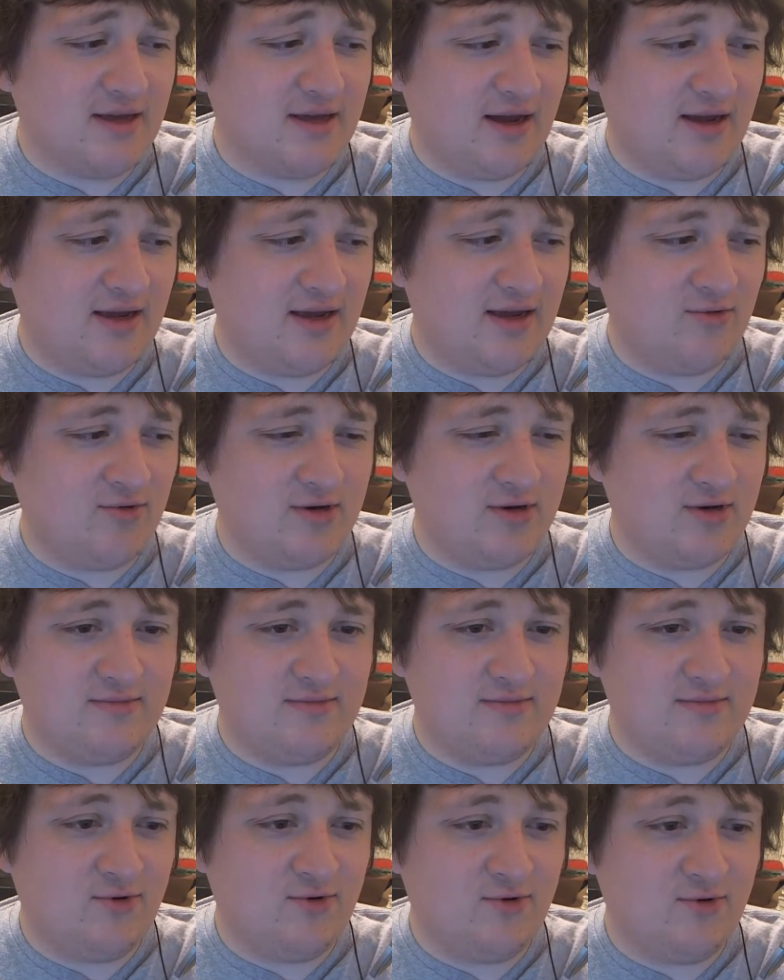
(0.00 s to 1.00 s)
It
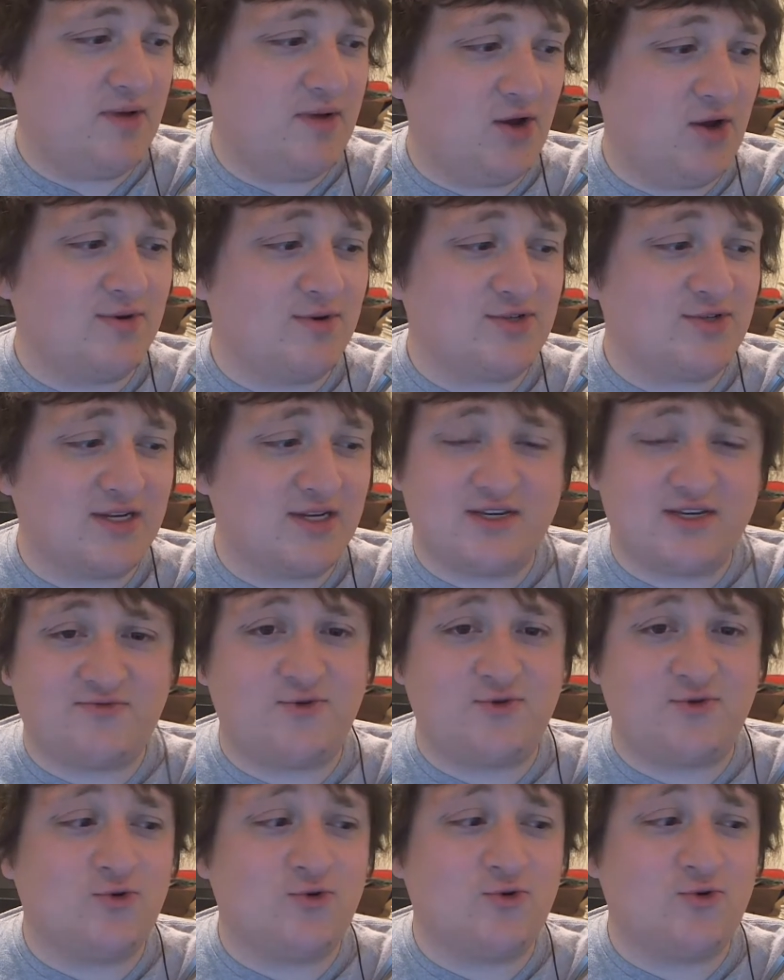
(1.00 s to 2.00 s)
would be almost as
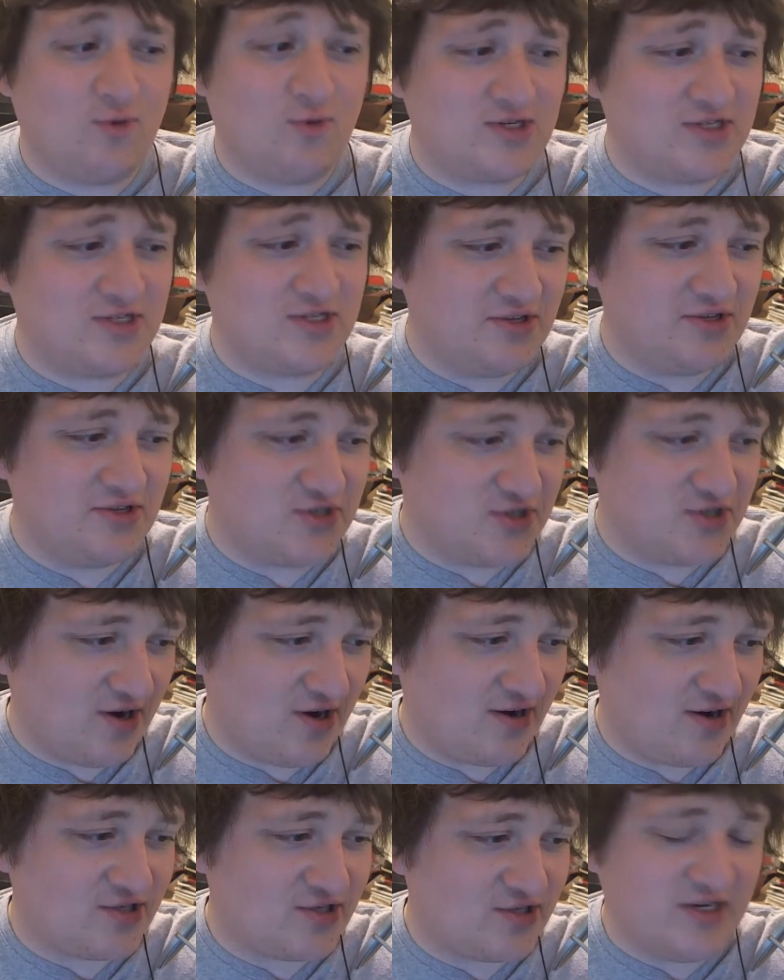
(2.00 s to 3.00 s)
if Google were still in
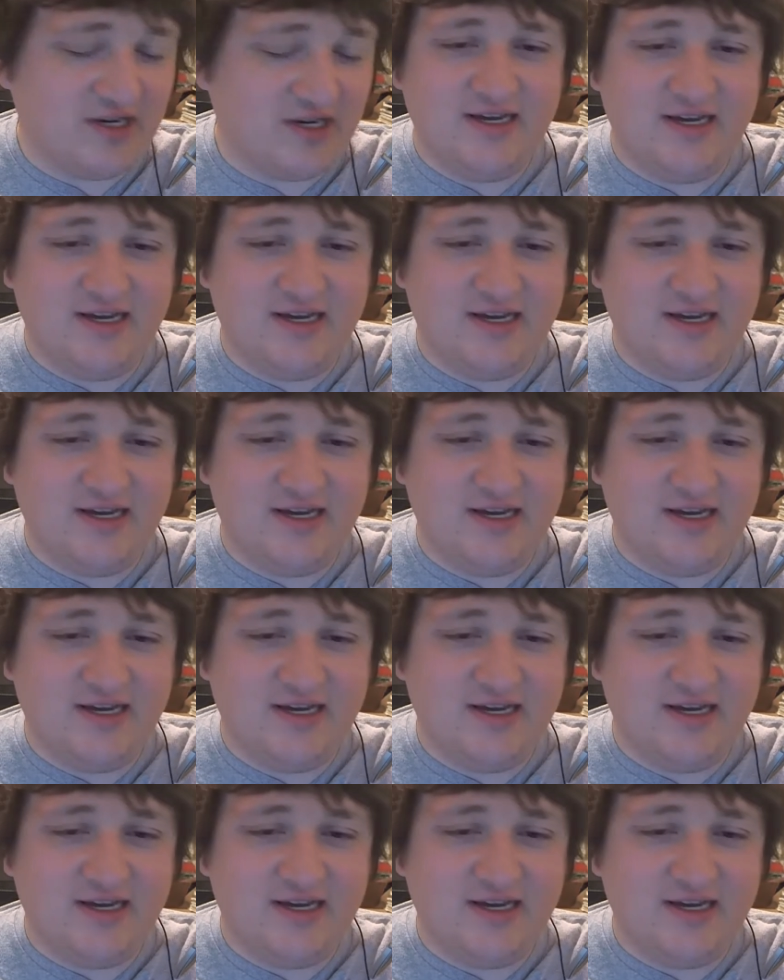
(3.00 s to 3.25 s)
charge.